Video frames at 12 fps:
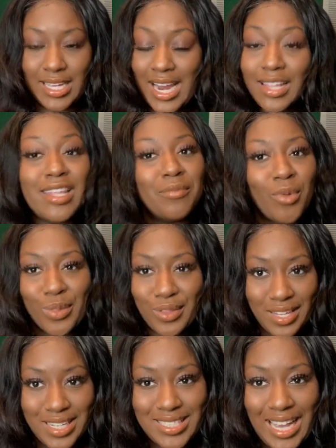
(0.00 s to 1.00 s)
Anything more than
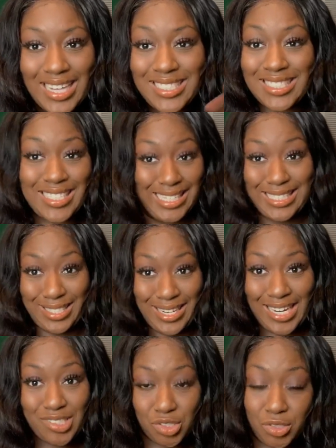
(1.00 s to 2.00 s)
this, I just think it's
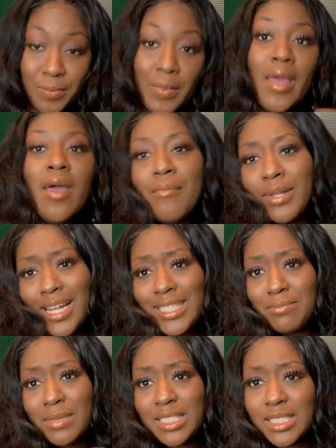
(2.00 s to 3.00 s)
unnatural. But that's
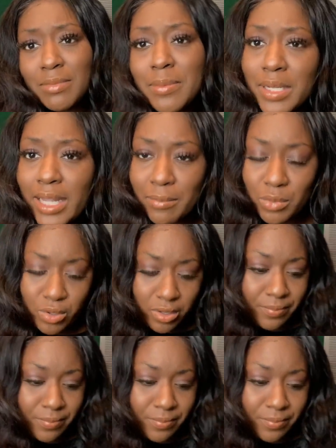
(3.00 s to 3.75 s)
me, some people like more.